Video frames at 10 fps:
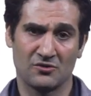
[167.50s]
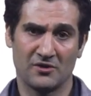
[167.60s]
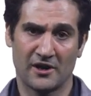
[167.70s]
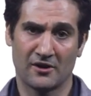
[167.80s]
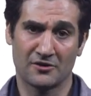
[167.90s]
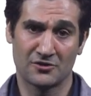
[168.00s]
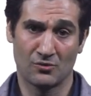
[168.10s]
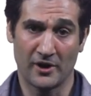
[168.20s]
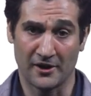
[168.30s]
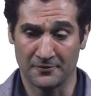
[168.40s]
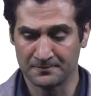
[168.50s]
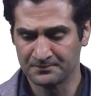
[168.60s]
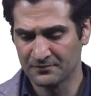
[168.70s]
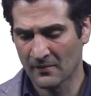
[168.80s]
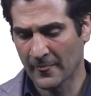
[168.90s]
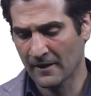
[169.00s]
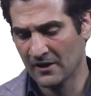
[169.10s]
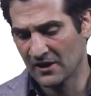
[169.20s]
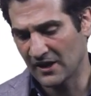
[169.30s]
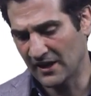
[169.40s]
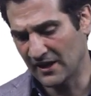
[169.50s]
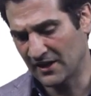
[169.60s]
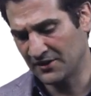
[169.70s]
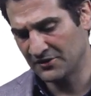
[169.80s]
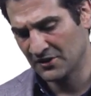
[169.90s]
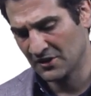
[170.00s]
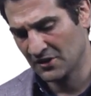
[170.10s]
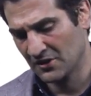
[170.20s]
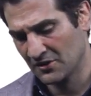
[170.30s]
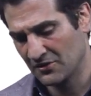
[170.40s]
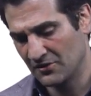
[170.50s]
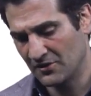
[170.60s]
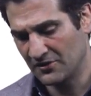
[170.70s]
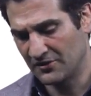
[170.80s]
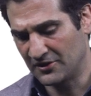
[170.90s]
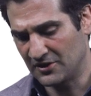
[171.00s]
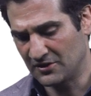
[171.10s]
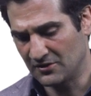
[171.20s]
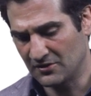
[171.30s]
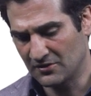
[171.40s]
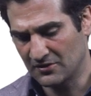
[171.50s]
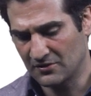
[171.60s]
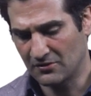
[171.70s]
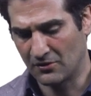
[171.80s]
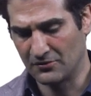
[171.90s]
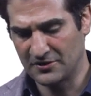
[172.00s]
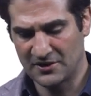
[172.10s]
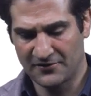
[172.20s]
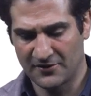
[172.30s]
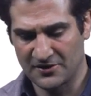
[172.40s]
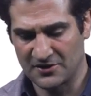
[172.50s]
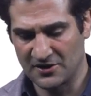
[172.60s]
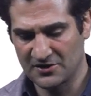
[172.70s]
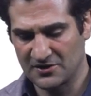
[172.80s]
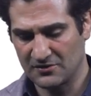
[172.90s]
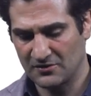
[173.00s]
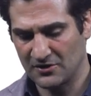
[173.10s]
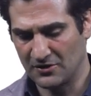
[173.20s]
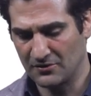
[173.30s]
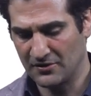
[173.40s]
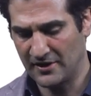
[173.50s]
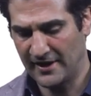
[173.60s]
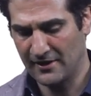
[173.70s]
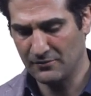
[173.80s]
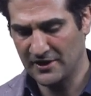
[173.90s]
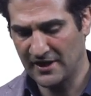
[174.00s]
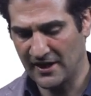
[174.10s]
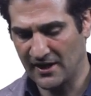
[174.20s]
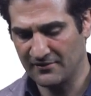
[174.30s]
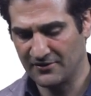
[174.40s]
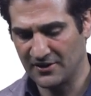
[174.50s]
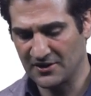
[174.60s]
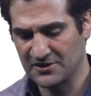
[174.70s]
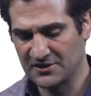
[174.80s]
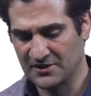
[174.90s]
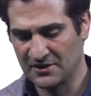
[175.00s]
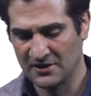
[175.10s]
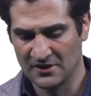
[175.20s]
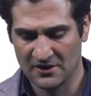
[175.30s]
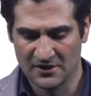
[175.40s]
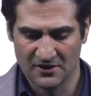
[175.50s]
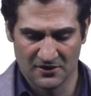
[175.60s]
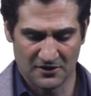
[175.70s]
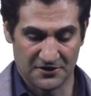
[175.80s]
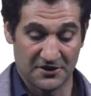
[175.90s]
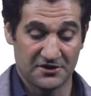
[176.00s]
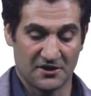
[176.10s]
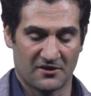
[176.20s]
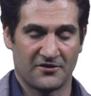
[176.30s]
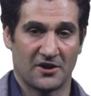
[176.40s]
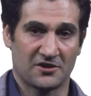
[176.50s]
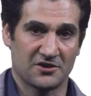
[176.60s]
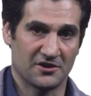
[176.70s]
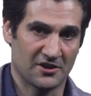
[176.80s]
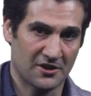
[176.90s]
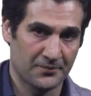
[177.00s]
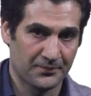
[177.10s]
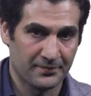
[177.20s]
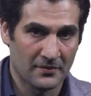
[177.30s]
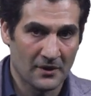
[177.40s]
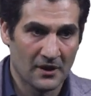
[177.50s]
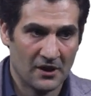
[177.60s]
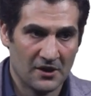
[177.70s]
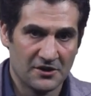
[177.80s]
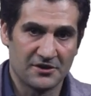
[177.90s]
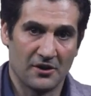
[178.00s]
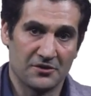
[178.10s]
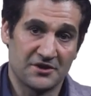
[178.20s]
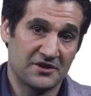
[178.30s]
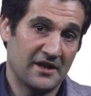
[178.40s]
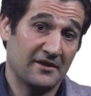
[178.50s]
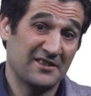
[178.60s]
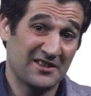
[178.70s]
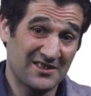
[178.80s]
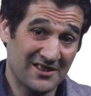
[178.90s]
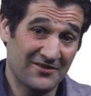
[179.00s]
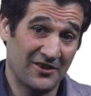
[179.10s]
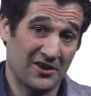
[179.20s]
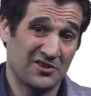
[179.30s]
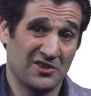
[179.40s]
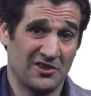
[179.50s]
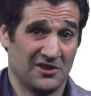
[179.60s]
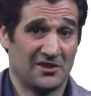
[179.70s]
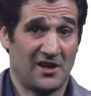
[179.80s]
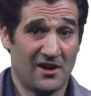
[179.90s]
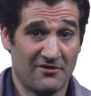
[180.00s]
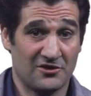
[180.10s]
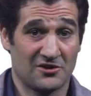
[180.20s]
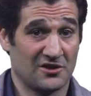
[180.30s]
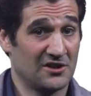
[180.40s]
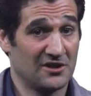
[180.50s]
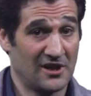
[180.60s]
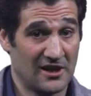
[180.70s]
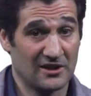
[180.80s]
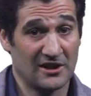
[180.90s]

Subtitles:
error squared. And the only difference is, now we have this logistic function here. So since that logistic function is obviously not